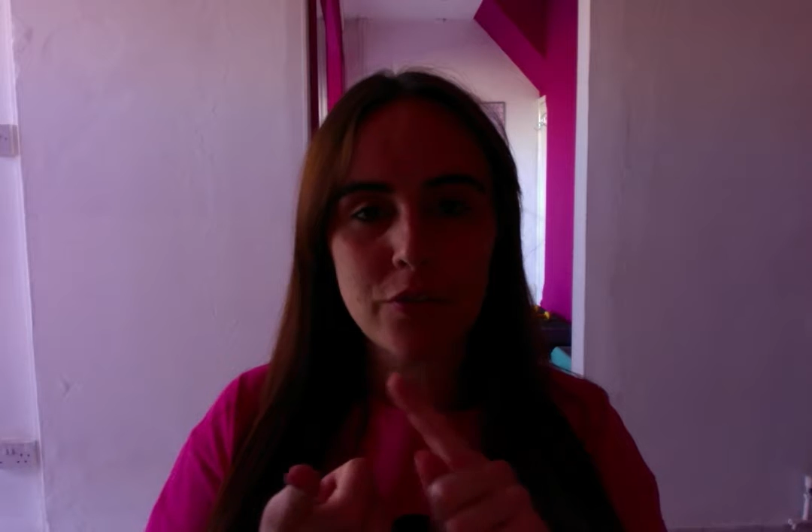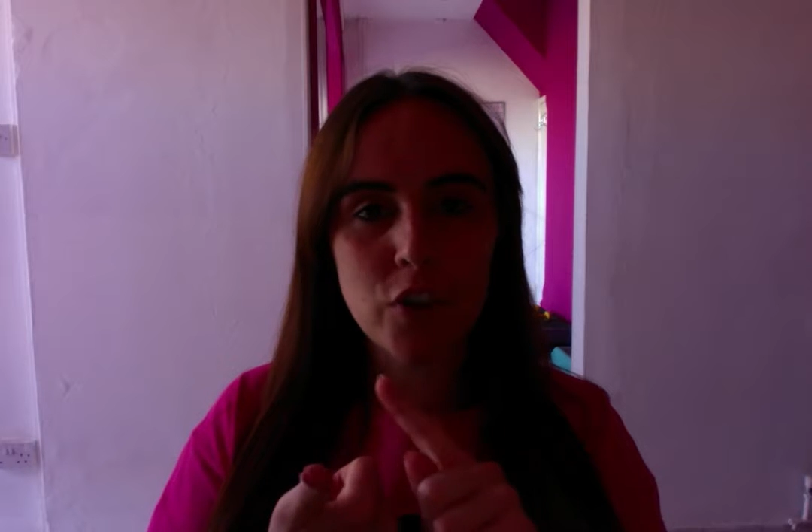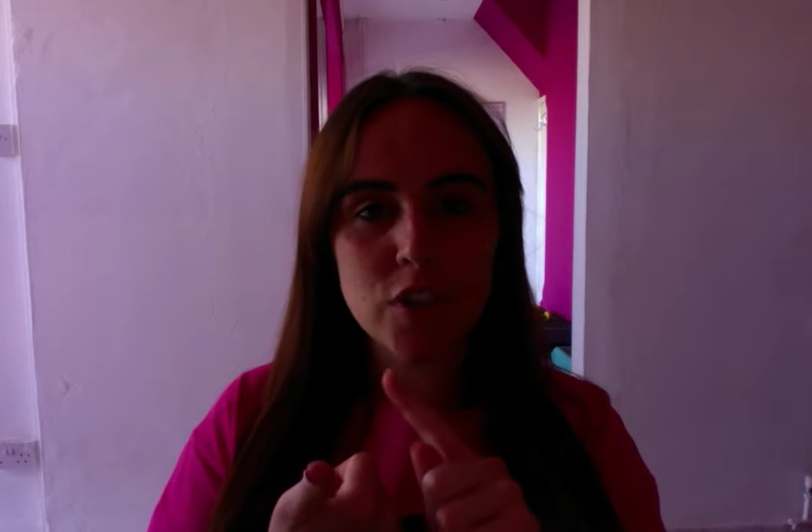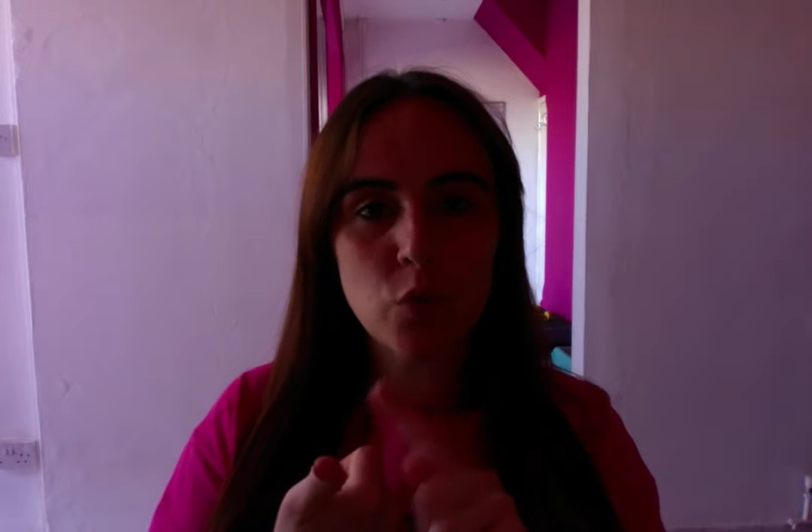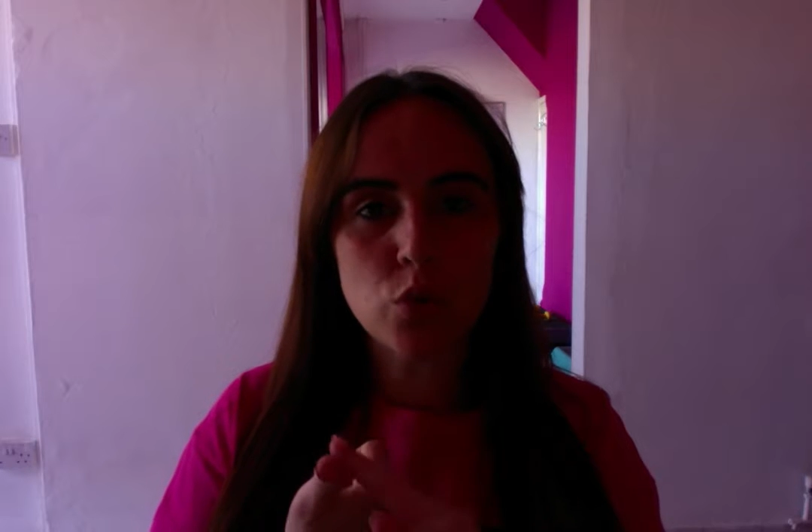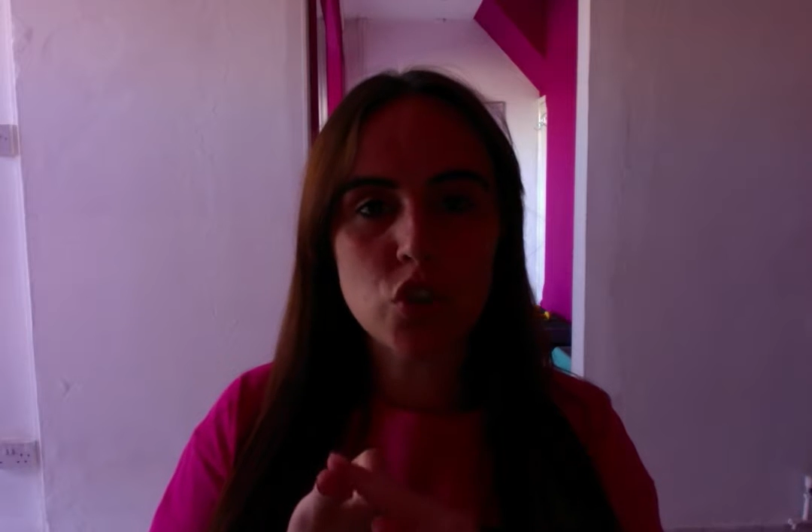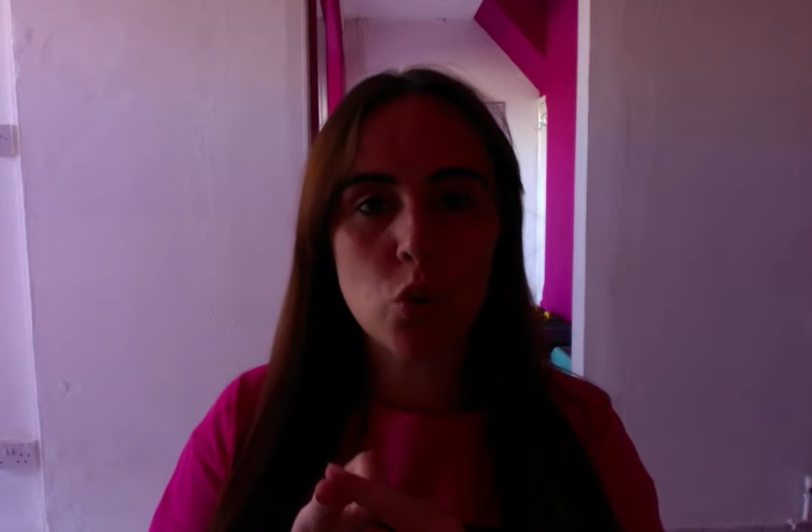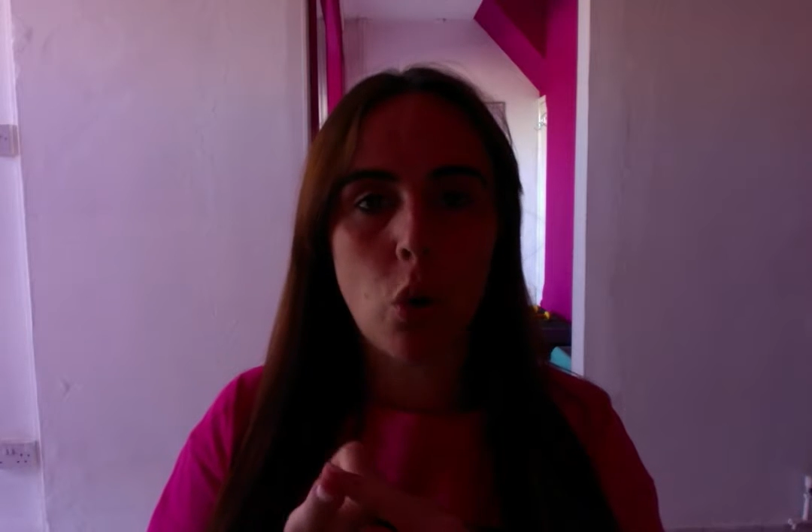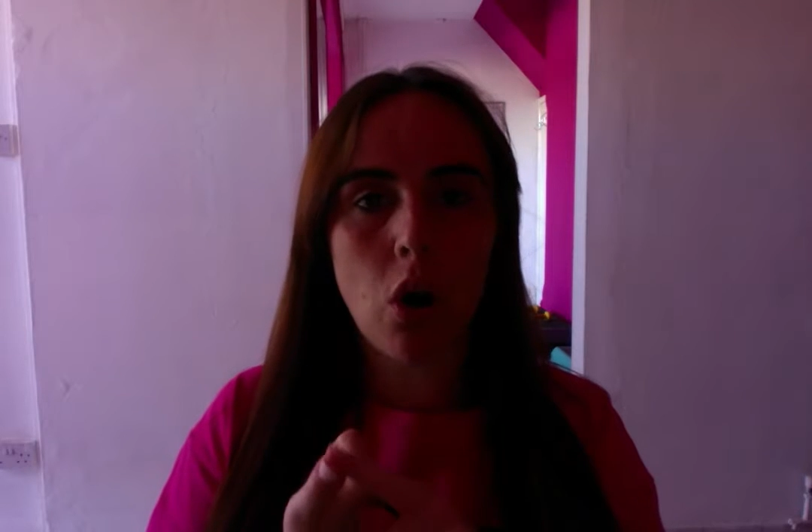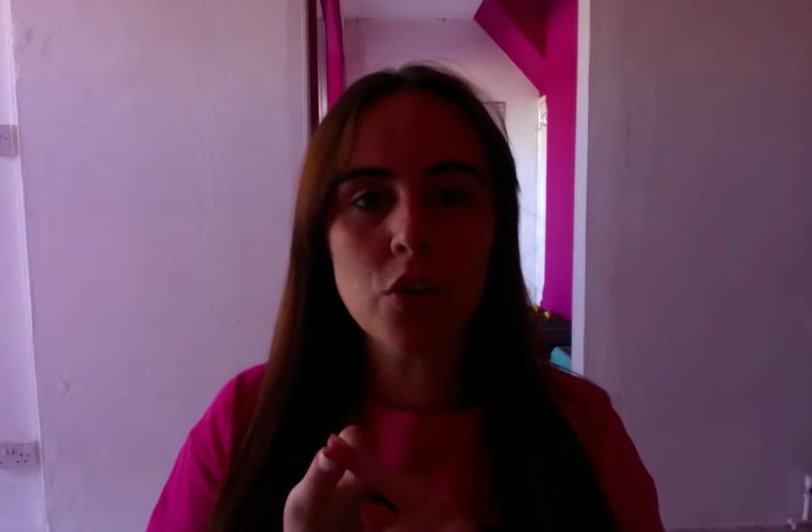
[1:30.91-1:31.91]
first of all
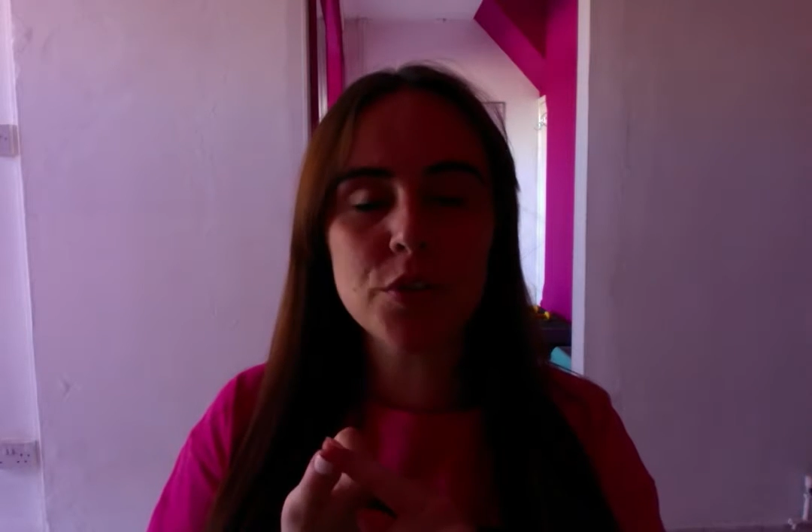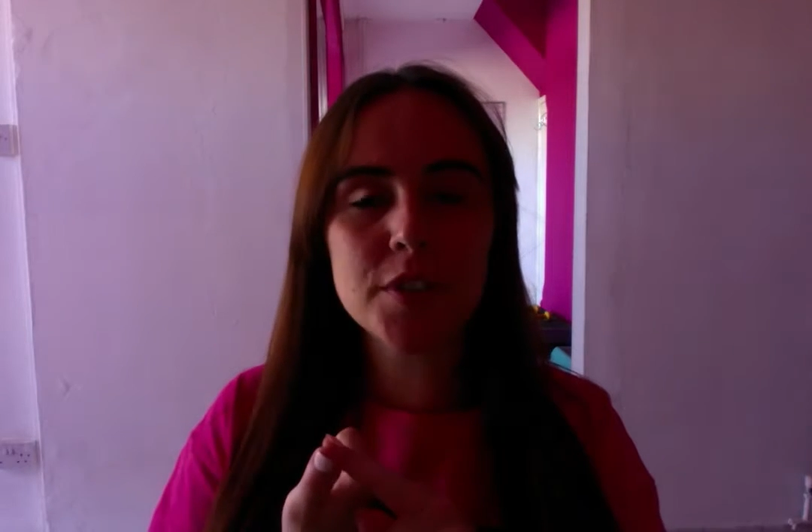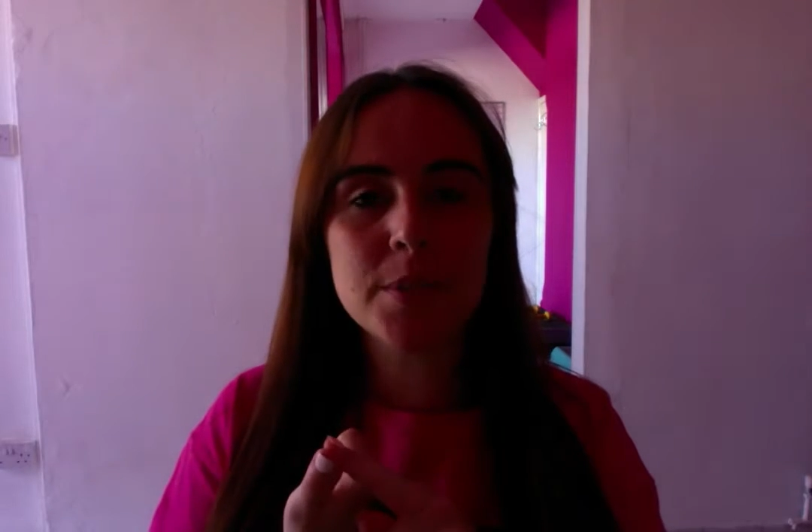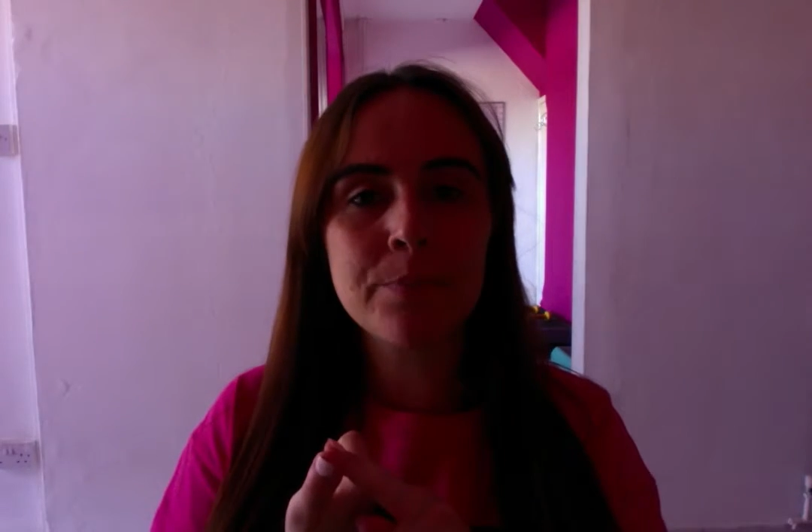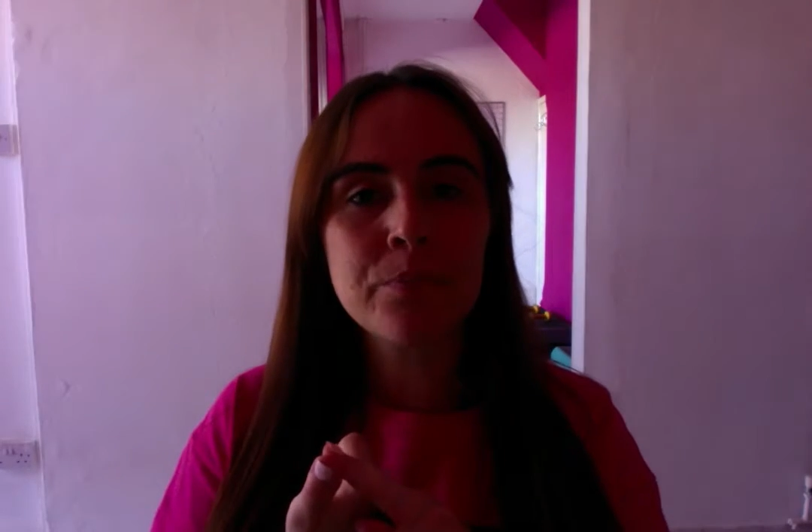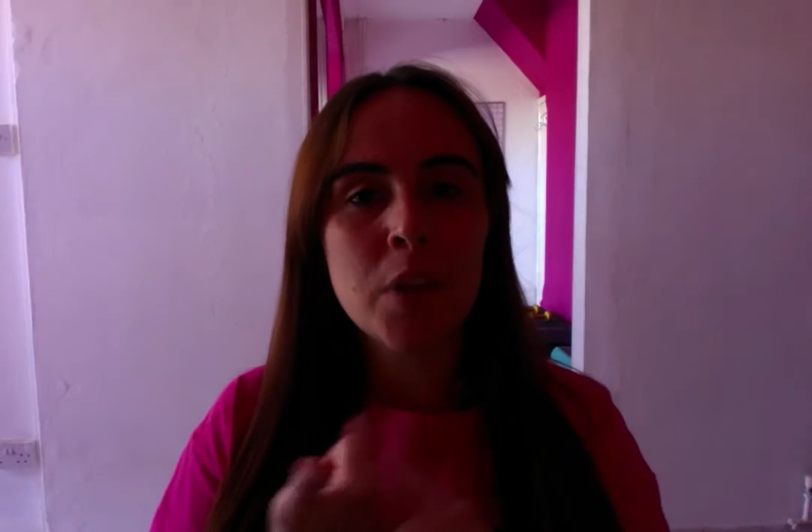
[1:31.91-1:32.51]
squats,